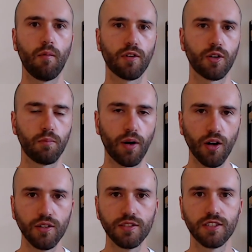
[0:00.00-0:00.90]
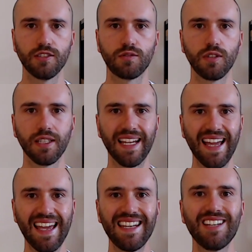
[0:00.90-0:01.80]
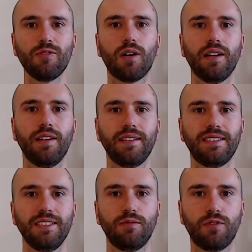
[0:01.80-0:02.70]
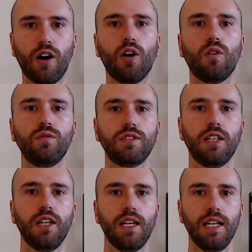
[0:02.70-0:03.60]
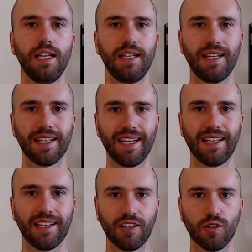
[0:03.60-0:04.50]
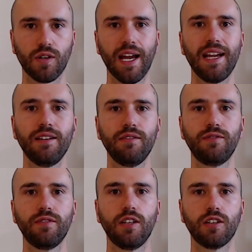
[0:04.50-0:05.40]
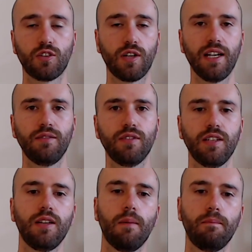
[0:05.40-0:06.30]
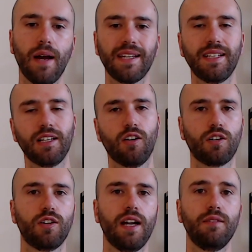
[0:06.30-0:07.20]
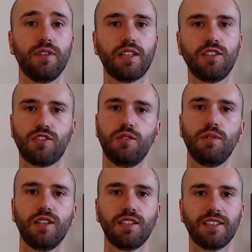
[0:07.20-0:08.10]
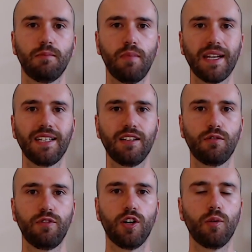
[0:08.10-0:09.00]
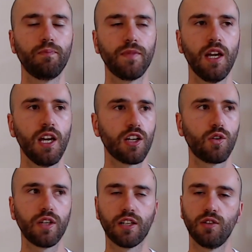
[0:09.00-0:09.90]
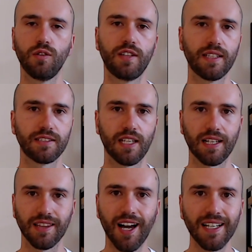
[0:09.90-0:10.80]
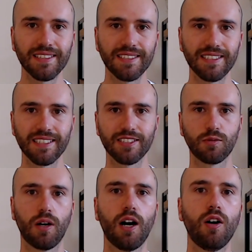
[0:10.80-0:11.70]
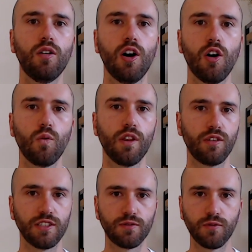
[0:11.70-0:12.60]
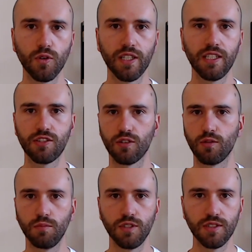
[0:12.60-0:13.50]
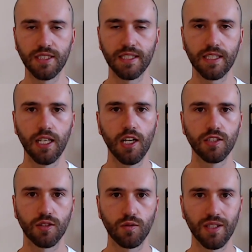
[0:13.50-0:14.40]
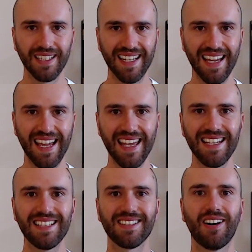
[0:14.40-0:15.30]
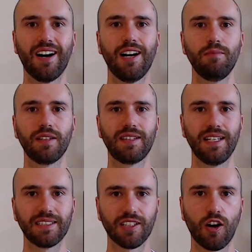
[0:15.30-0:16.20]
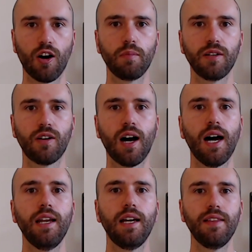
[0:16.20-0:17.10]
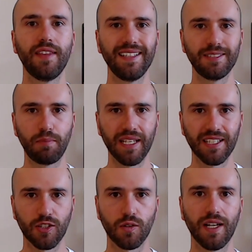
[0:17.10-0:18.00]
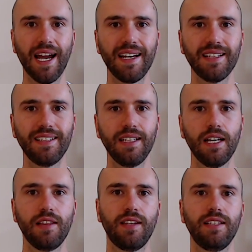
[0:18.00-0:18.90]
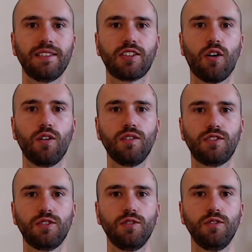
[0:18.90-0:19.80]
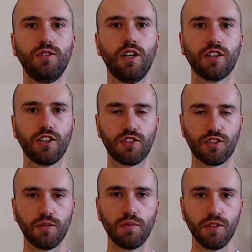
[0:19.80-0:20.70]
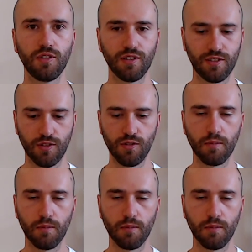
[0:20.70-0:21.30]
composers, really anyone that's involved in, again, the creatively making or creatively contributing to the making of the film. Could include things like licensing as well, whether it's footage or music. So really any time that there's copyright that is being created that is going to contribute to the